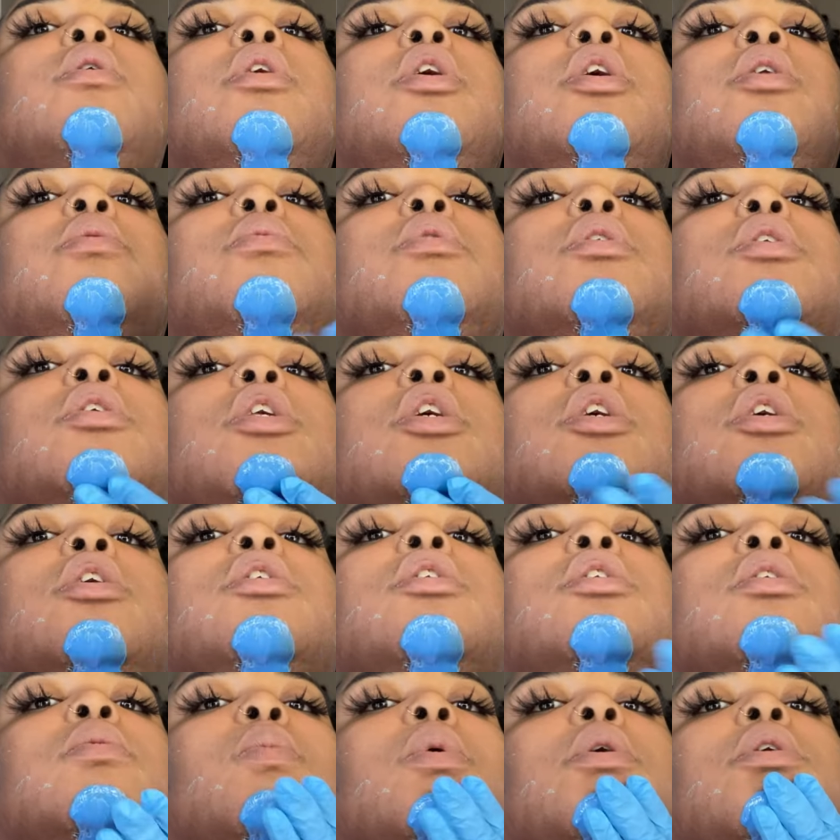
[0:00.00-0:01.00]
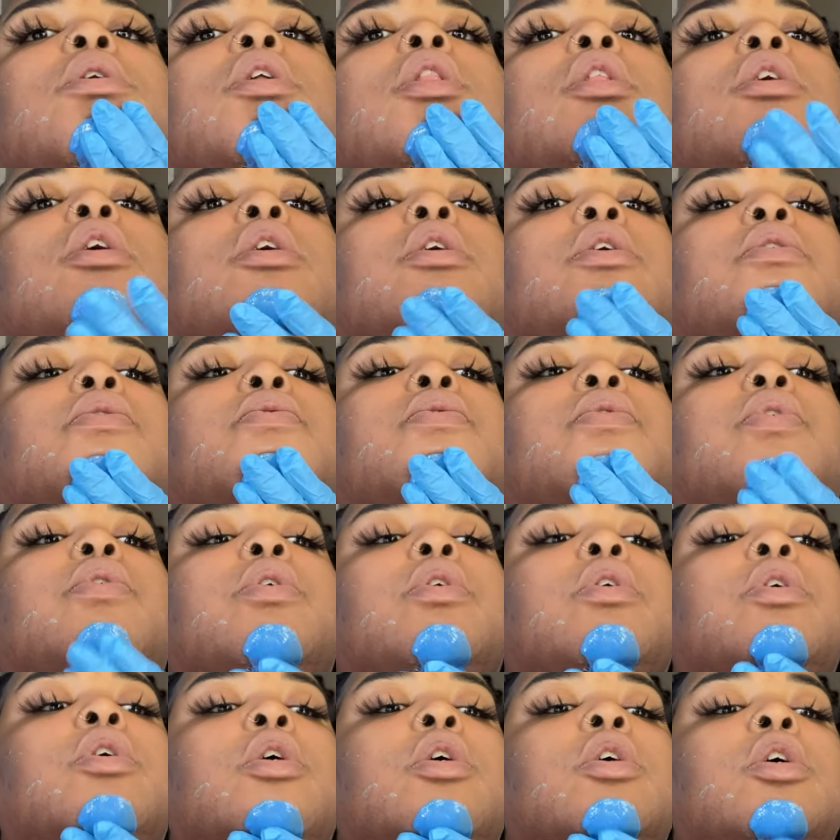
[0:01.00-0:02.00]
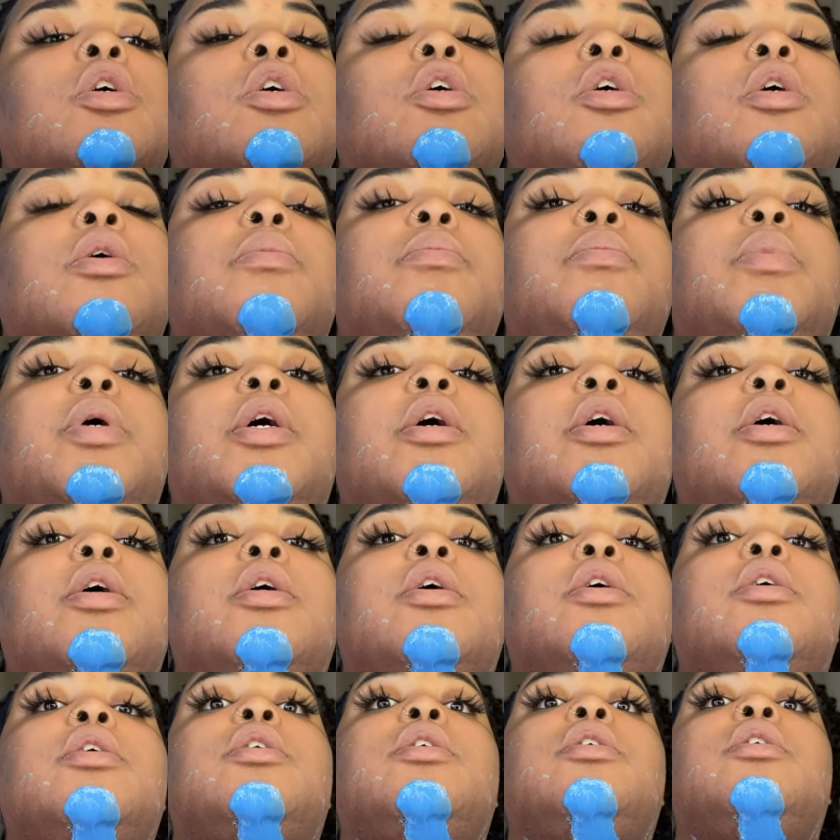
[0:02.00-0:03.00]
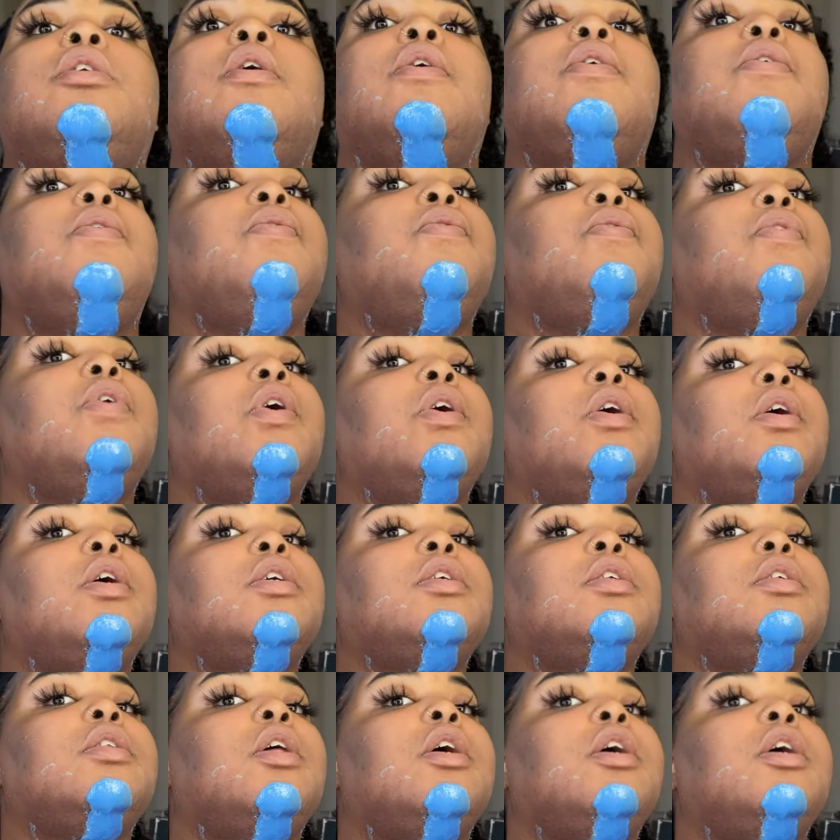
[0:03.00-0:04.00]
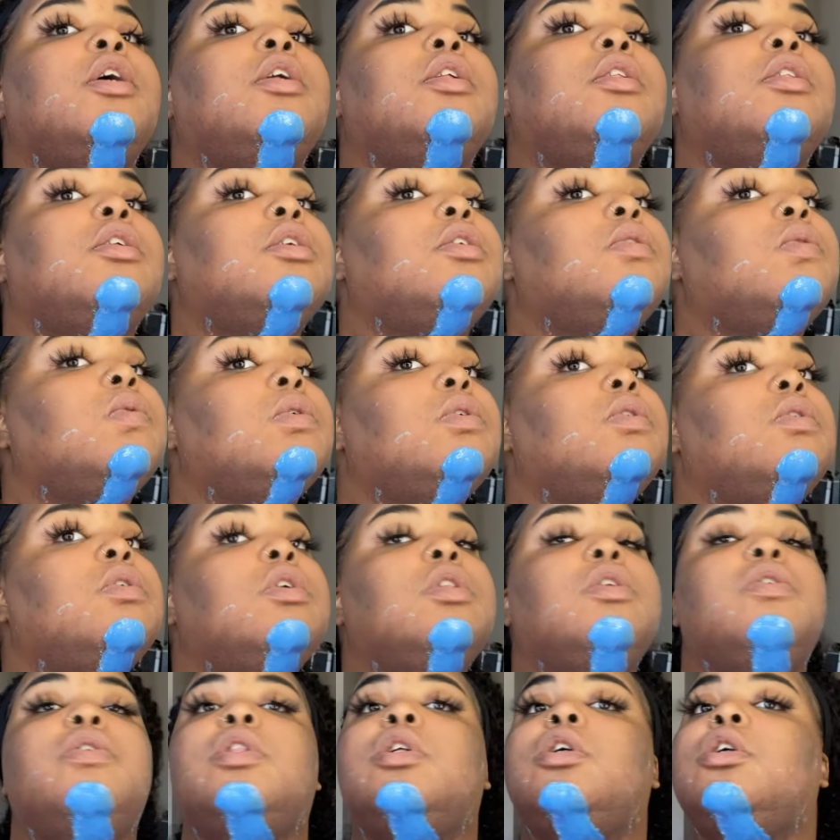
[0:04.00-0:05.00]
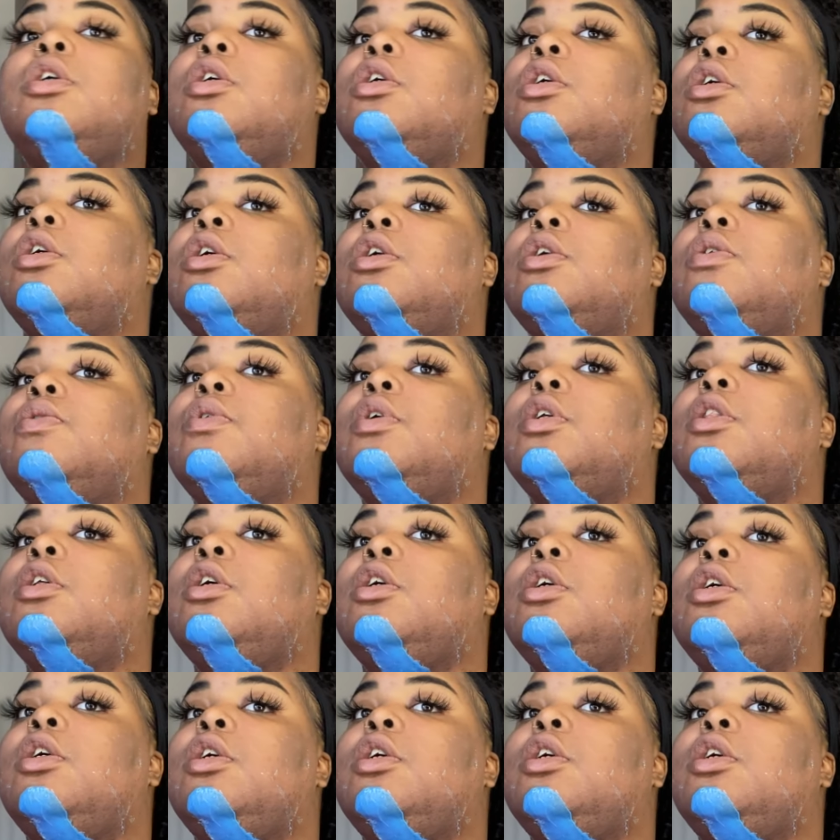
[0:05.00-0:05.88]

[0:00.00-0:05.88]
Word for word: it was sticking to my glove. But so far, it's like, this was really, really good, really